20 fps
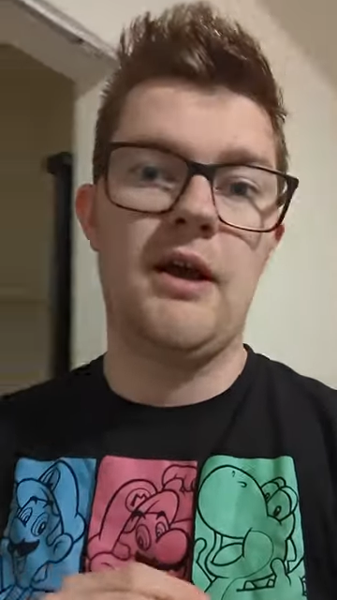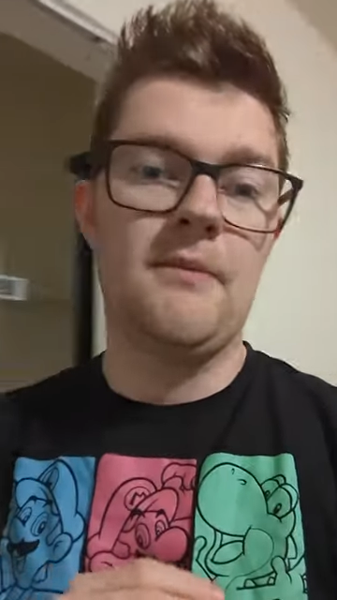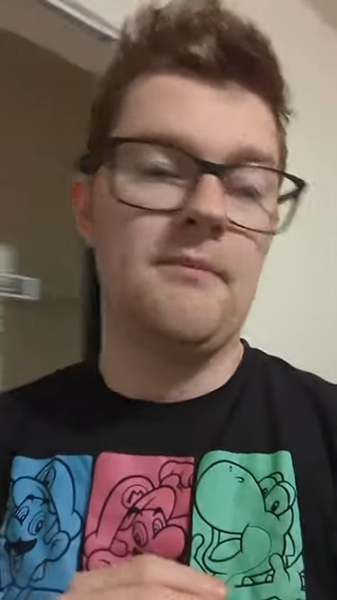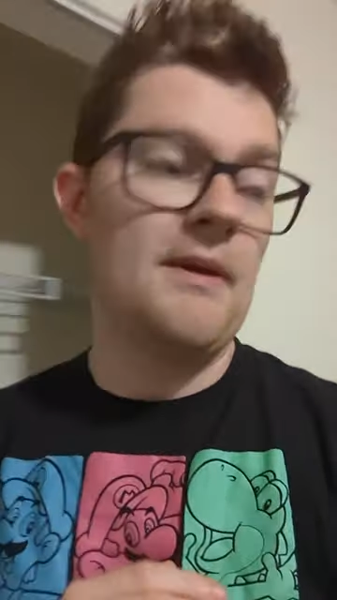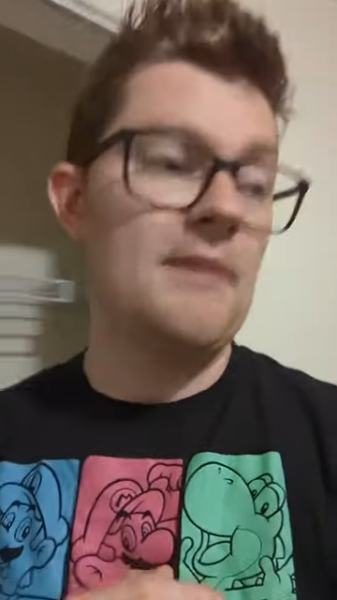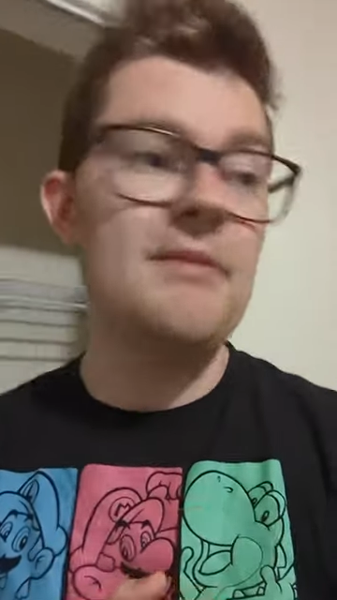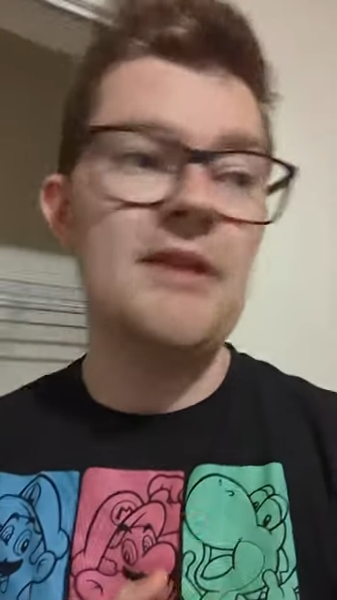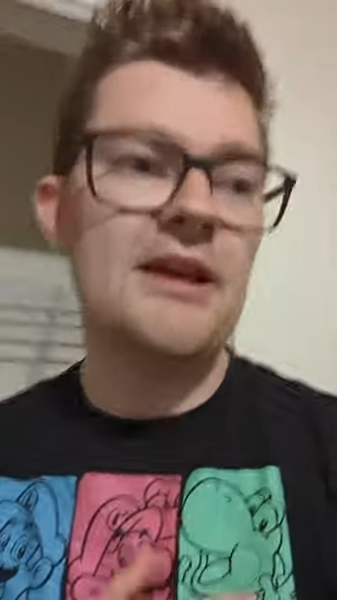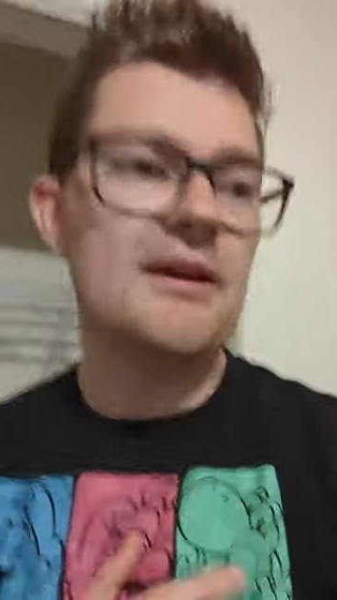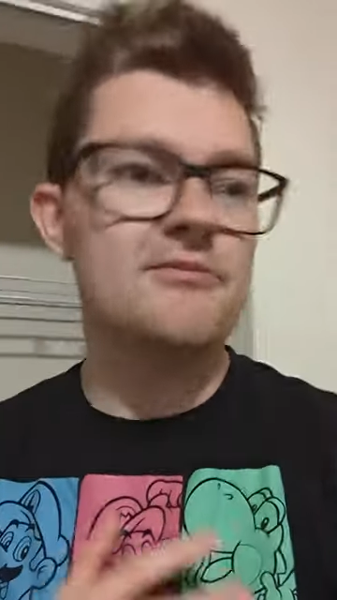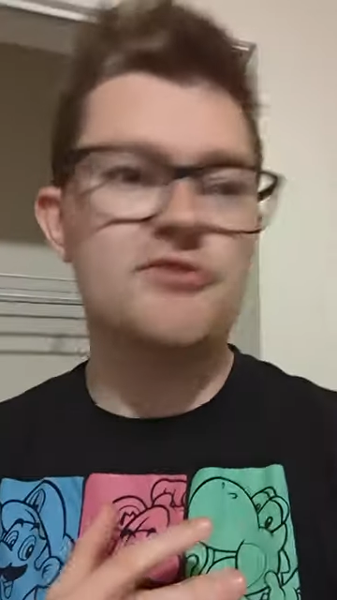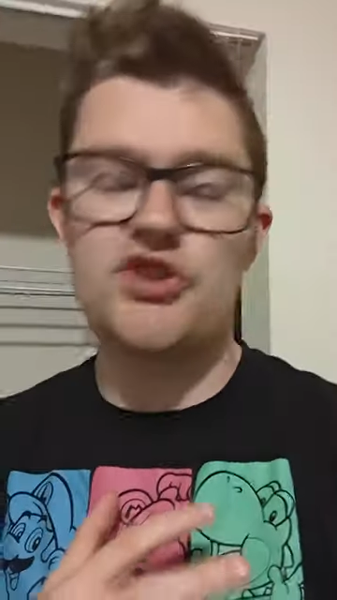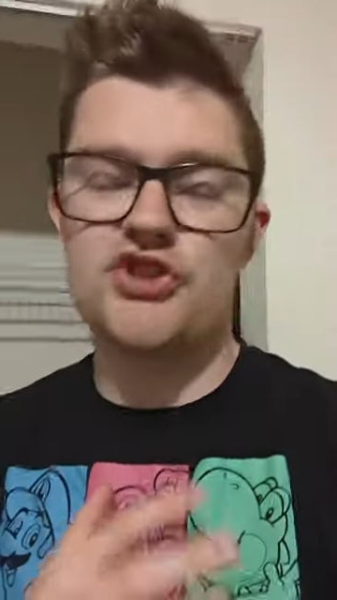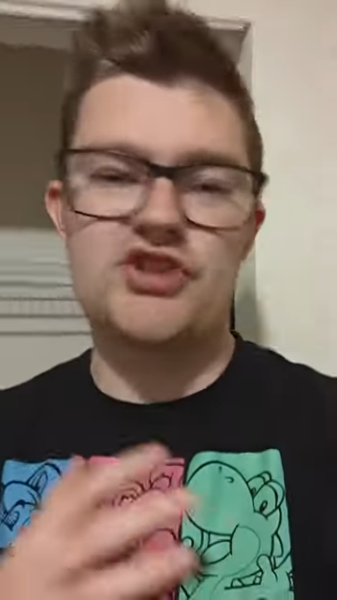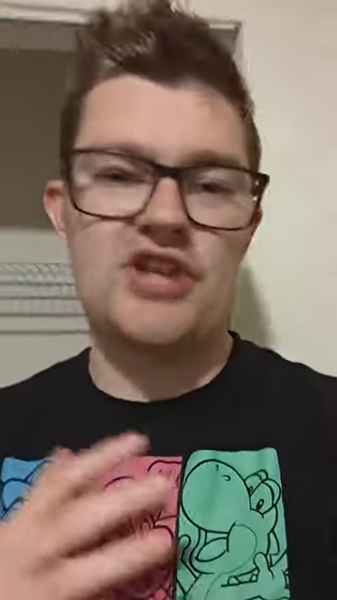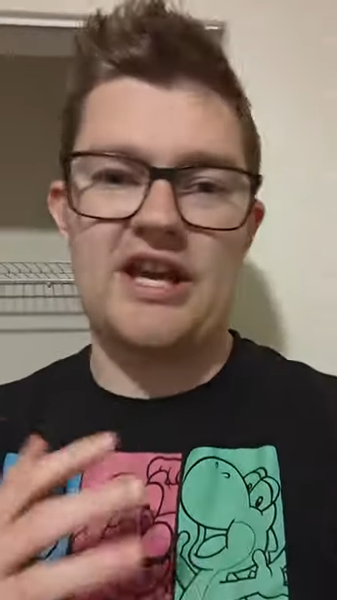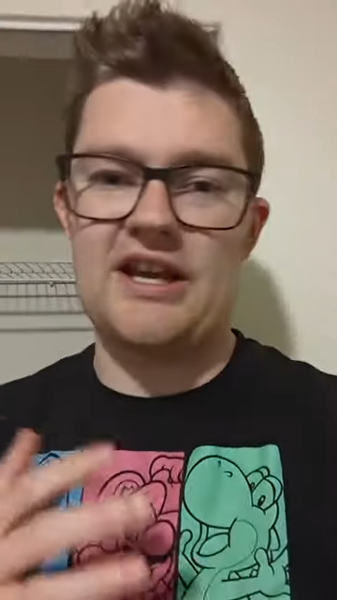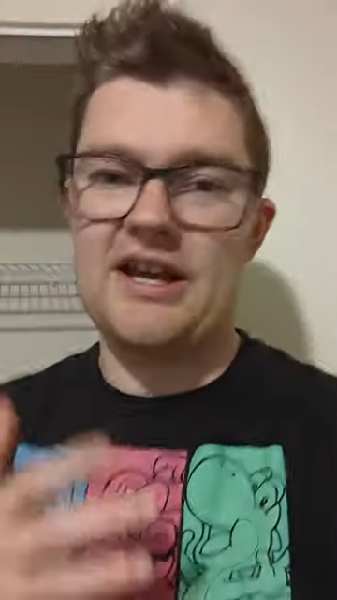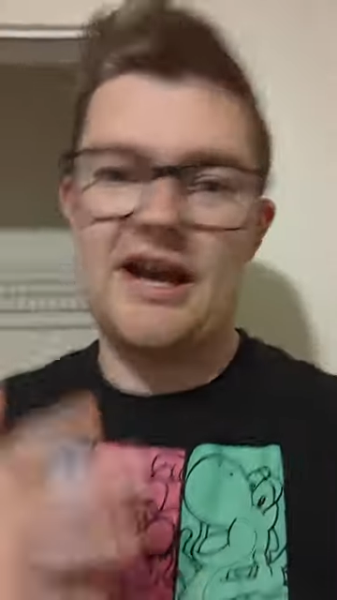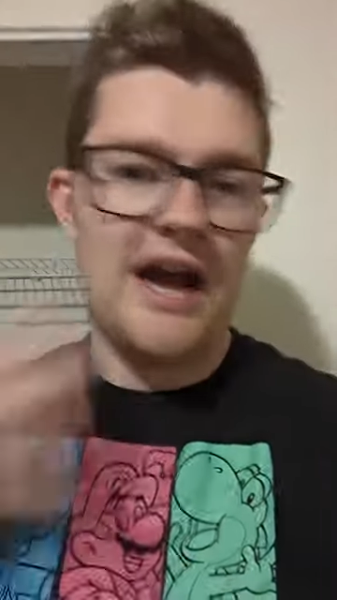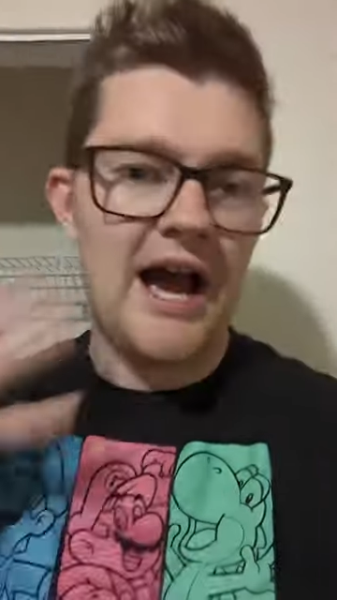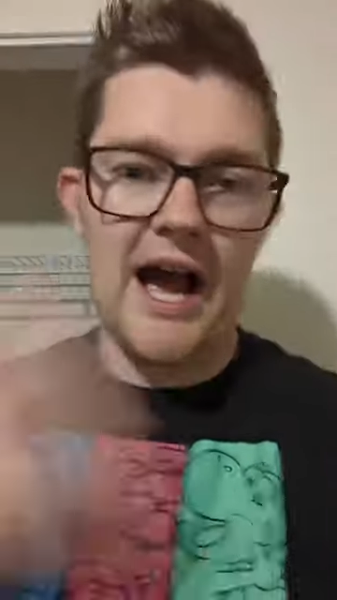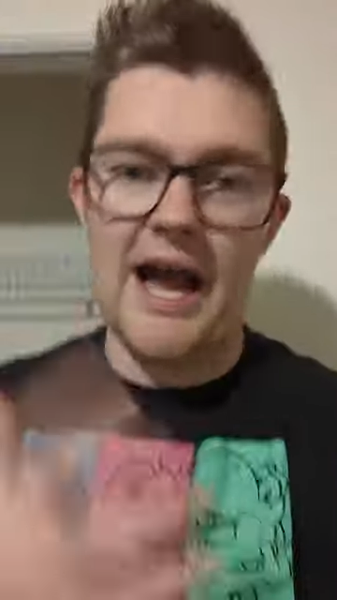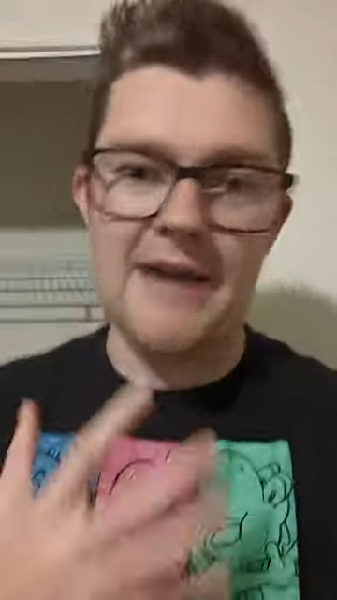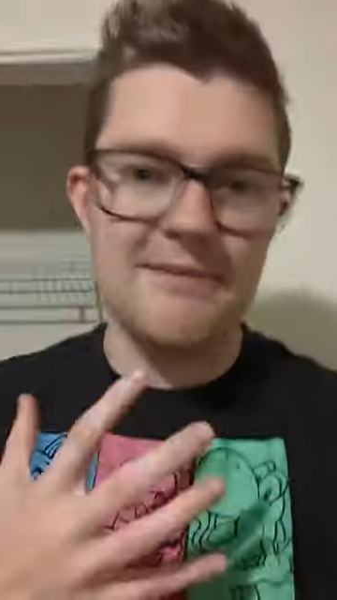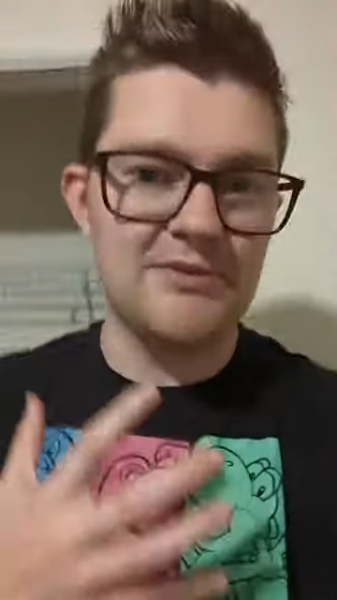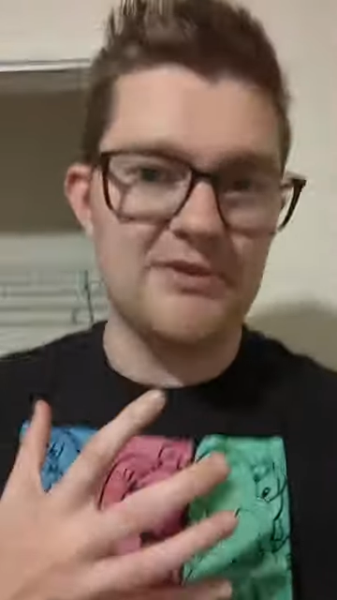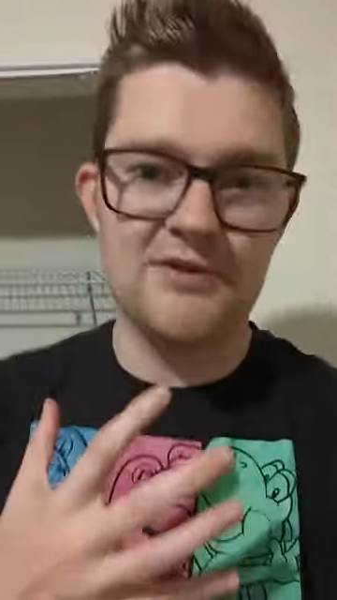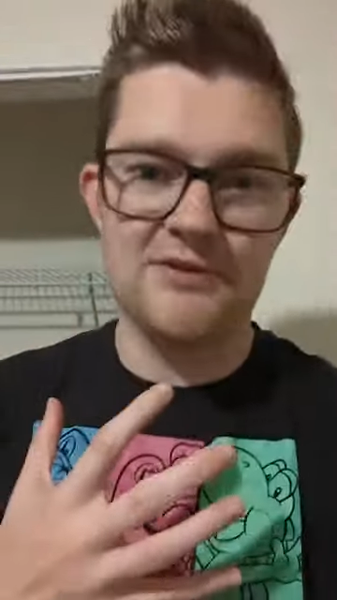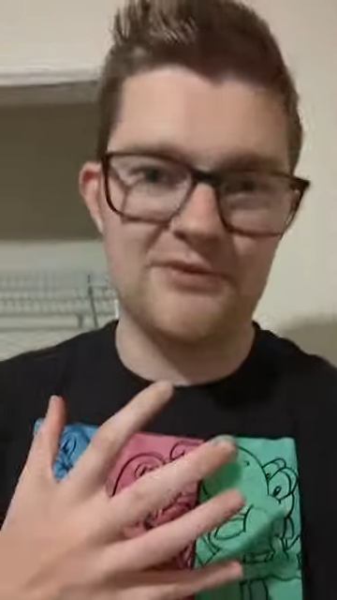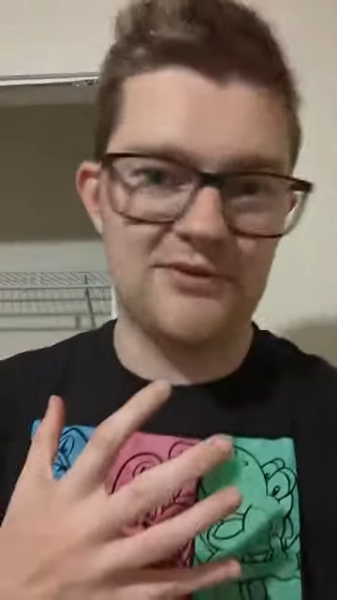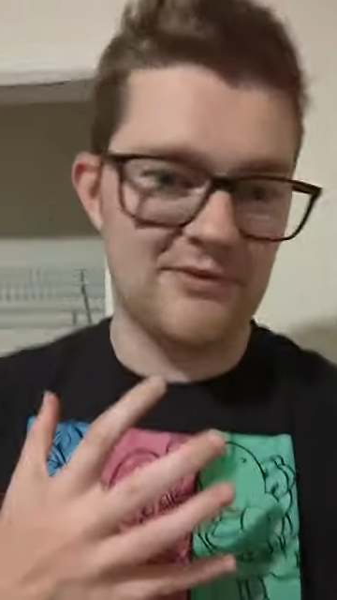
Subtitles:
Maybe I'm just like hyped